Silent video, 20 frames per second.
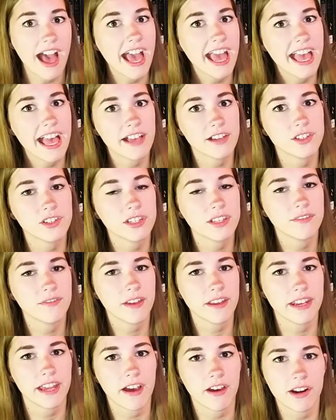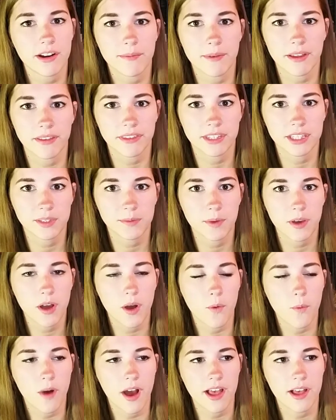I actually found out about this book
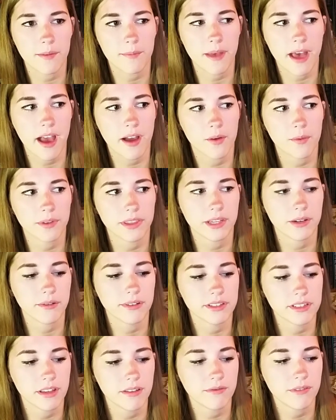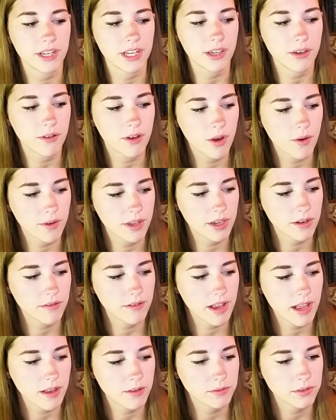a while back when there was a video going
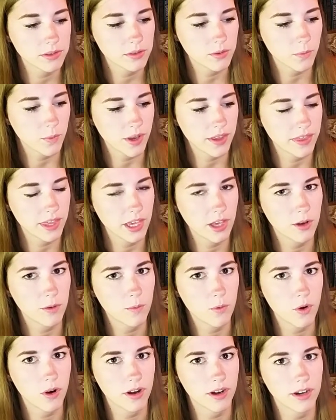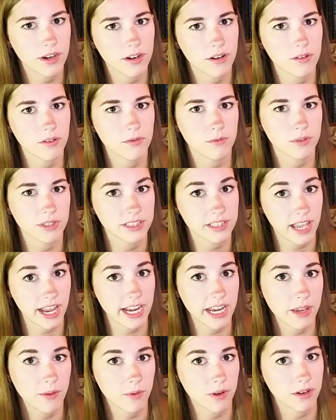around with Hilborn
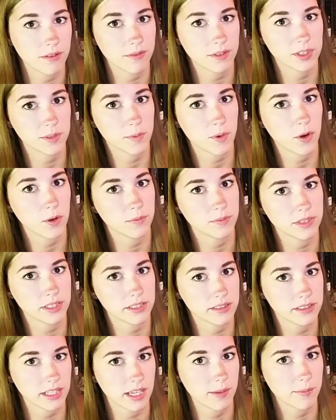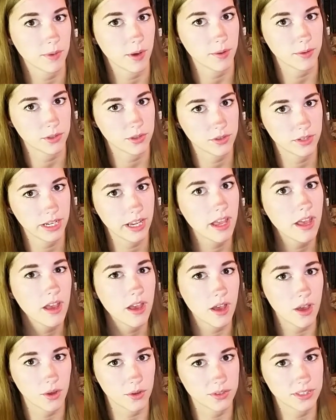reciting one of his poems as slam poetry,
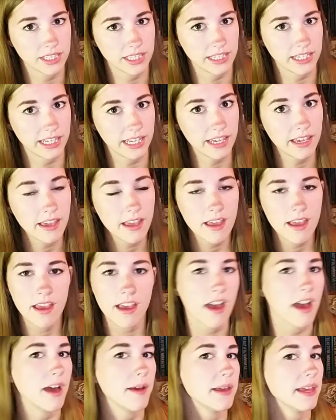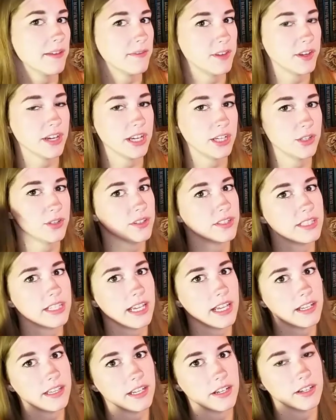OCD. If you're
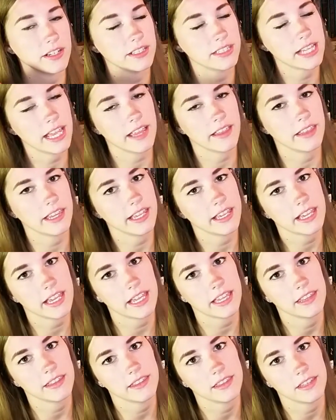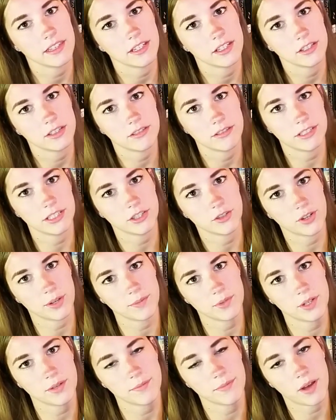interested, there is a link in the
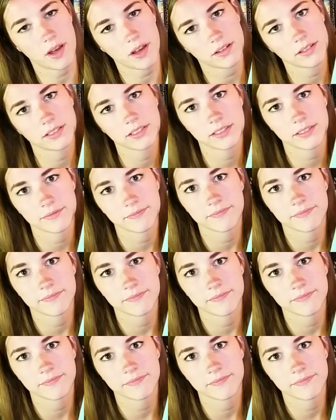description box.